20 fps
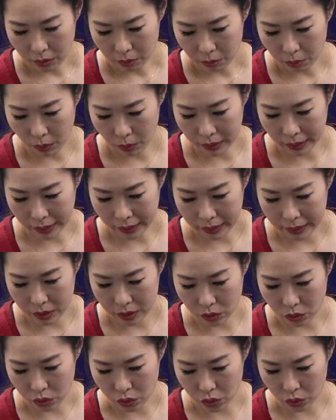more likely
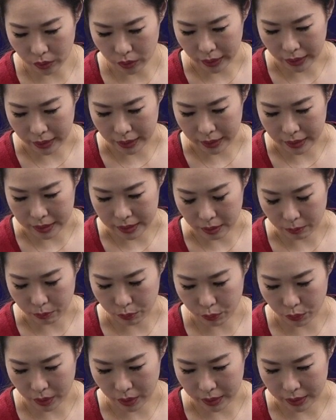to show that it is a
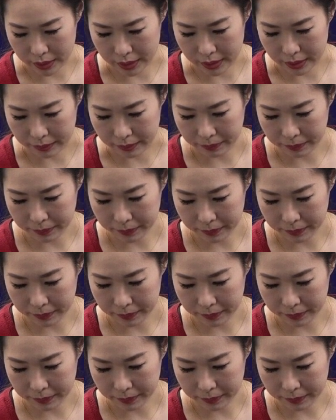predator.